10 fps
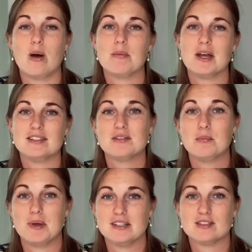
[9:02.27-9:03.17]
up as the
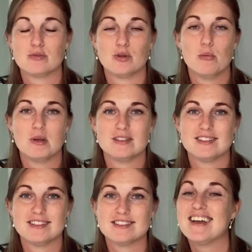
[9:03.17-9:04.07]
best for your
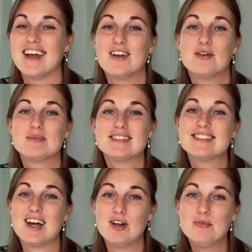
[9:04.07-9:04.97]
business. I hope this
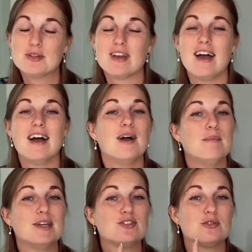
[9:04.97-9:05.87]
helped.
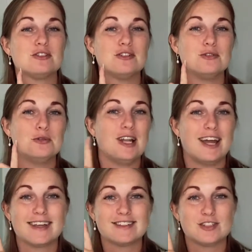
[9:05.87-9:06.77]
Make sure
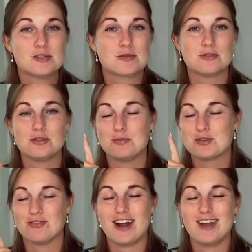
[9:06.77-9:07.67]
to
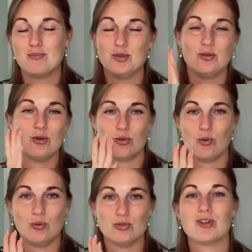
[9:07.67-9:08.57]
subscribe, you know the
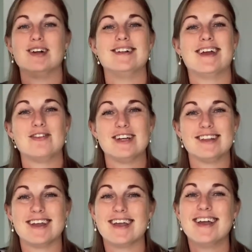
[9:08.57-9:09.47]
whole drill,
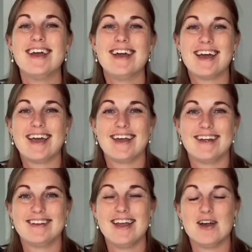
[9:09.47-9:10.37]
everything.
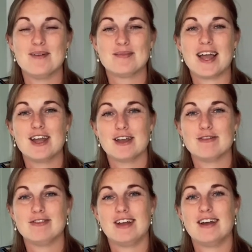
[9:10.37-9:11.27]
And yeah, I
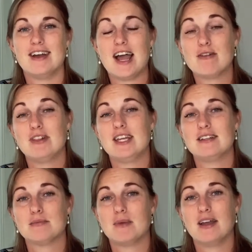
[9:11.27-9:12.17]
have
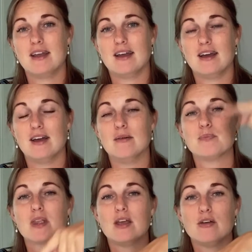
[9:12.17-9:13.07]
linked my
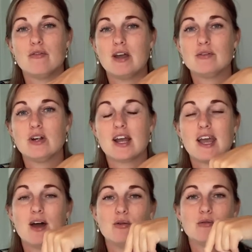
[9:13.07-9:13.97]
Fiverr
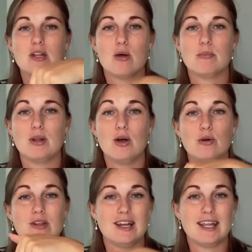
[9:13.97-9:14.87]
account down
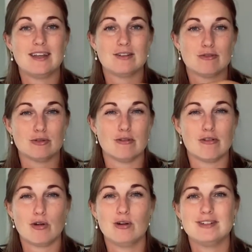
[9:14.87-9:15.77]
below, the link for
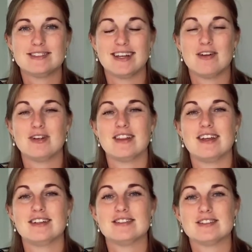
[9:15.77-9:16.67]
referrals and
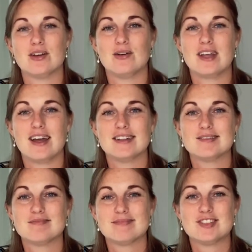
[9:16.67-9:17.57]
everything. So yeah,
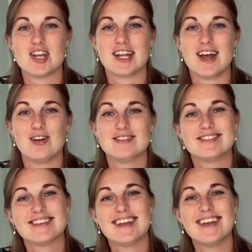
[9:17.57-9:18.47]
check it
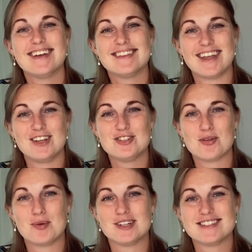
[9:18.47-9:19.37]
out. Thank you
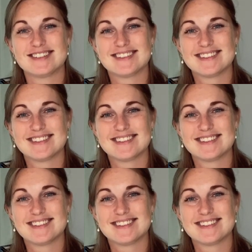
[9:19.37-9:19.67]
so much.